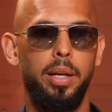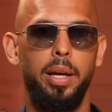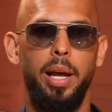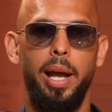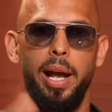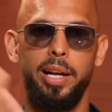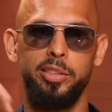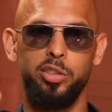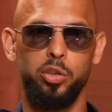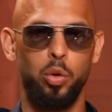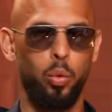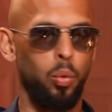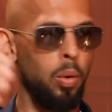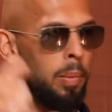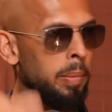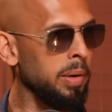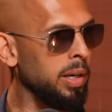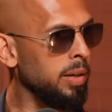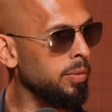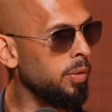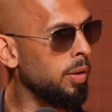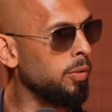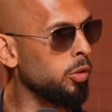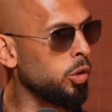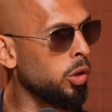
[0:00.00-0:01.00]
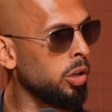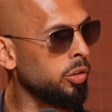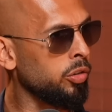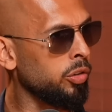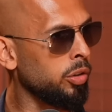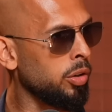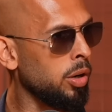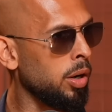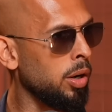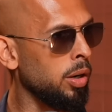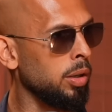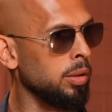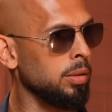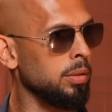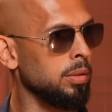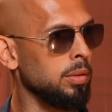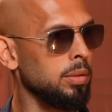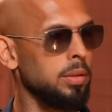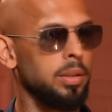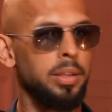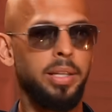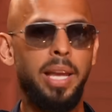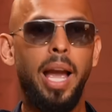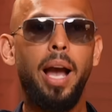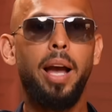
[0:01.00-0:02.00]
Ask a woman, have you ever crashed a car?
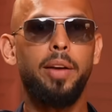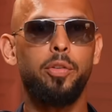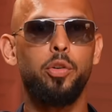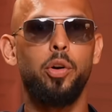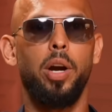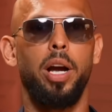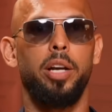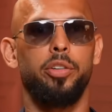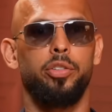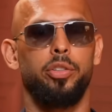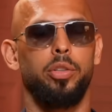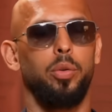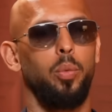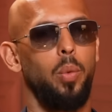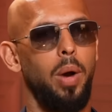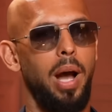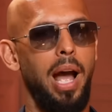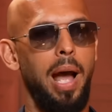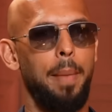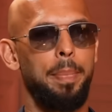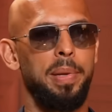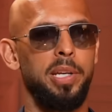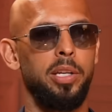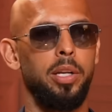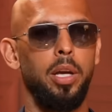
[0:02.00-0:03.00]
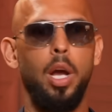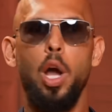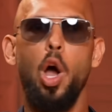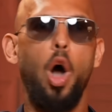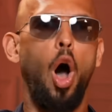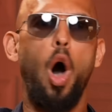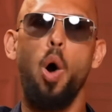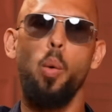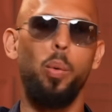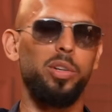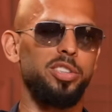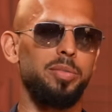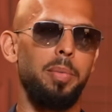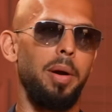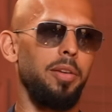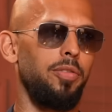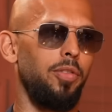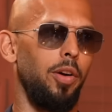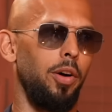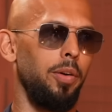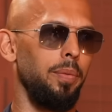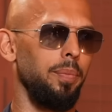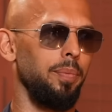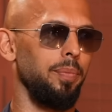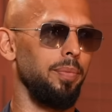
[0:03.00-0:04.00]
Yeah, I've crashed. What happened? Oh, it wasn't my
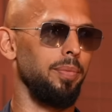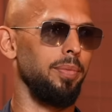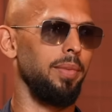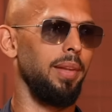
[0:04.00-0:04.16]
fault.